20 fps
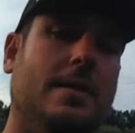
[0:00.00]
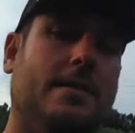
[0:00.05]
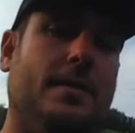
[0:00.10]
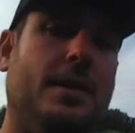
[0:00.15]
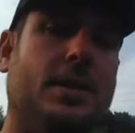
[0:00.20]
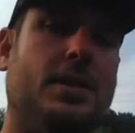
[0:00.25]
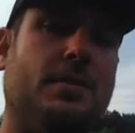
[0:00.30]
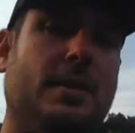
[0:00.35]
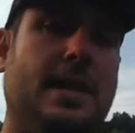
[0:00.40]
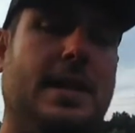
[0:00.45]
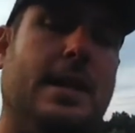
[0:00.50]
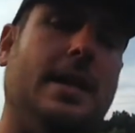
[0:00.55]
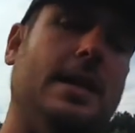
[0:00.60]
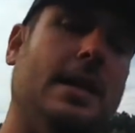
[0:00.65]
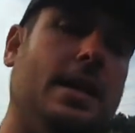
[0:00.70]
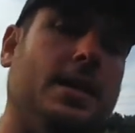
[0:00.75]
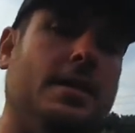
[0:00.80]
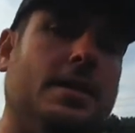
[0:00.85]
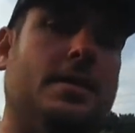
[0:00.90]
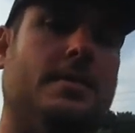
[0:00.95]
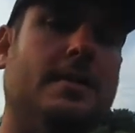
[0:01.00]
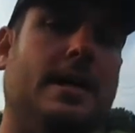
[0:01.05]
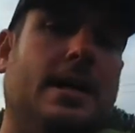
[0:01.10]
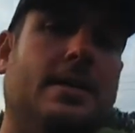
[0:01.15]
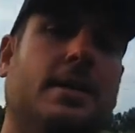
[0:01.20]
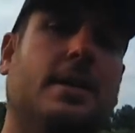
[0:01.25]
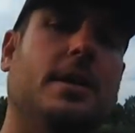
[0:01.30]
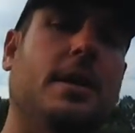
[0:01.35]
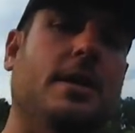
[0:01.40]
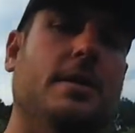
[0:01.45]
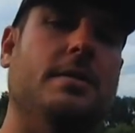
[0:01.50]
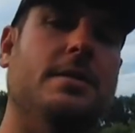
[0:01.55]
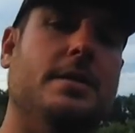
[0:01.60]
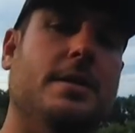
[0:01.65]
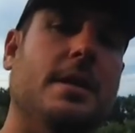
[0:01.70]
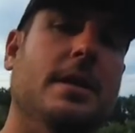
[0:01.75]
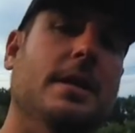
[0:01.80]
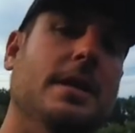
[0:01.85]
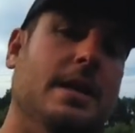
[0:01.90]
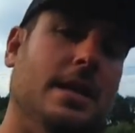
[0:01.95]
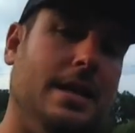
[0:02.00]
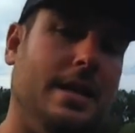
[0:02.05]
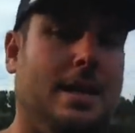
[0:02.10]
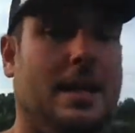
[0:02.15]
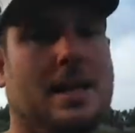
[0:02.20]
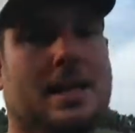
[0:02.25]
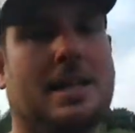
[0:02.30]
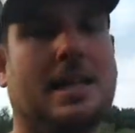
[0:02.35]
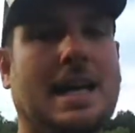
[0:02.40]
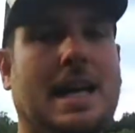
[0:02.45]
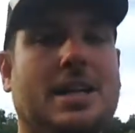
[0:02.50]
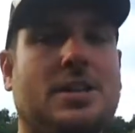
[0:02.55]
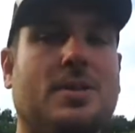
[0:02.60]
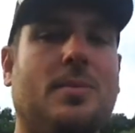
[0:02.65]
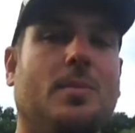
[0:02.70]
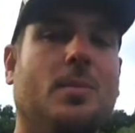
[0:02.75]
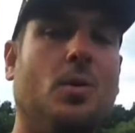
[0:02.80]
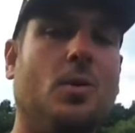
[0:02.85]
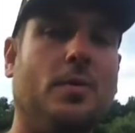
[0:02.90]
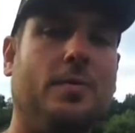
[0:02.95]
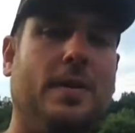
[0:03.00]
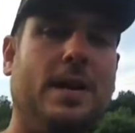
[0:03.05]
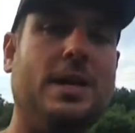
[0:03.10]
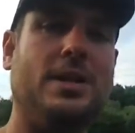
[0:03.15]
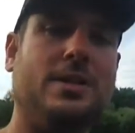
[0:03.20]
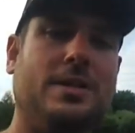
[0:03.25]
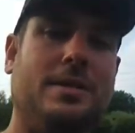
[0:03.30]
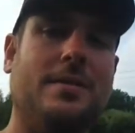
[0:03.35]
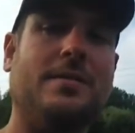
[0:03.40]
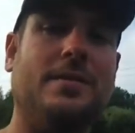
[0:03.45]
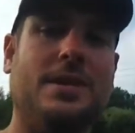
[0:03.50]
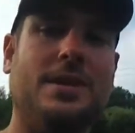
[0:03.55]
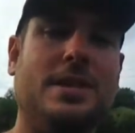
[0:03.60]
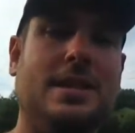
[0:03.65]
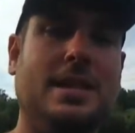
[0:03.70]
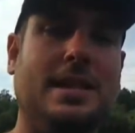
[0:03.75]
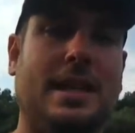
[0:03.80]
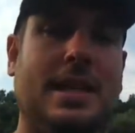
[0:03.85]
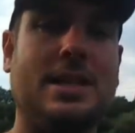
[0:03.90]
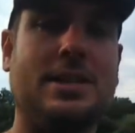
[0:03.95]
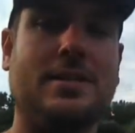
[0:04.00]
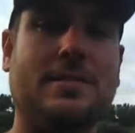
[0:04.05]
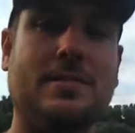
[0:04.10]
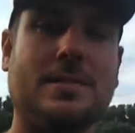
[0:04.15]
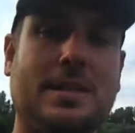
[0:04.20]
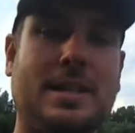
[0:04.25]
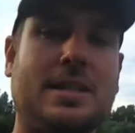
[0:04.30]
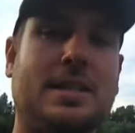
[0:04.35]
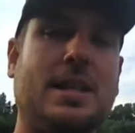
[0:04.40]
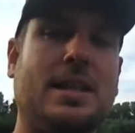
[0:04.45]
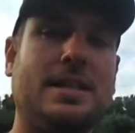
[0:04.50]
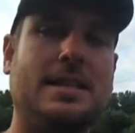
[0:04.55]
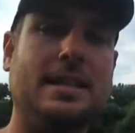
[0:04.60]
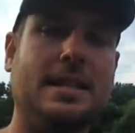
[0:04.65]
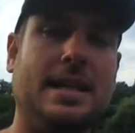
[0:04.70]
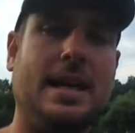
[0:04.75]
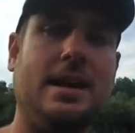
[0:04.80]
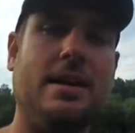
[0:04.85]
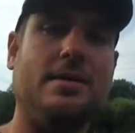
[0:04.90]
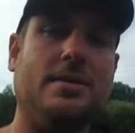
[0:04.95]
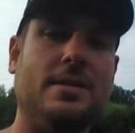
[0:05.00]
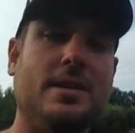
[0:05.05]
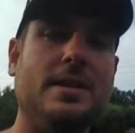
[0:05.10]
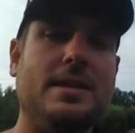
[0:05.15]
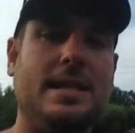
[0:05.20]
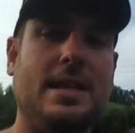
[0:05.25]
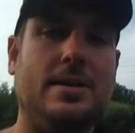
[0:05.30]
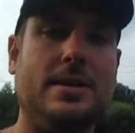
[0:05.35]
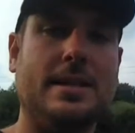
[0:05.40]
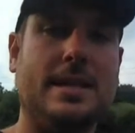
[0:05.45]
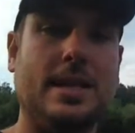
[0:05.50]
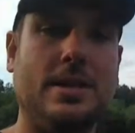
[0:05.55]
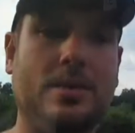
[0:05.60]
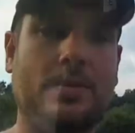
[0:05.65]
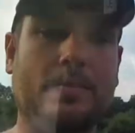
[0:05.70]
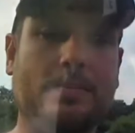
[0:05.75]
fishery and others around the coast and catch more fish fishing in the edge. So let's go and see Gareth and see how he's getting on.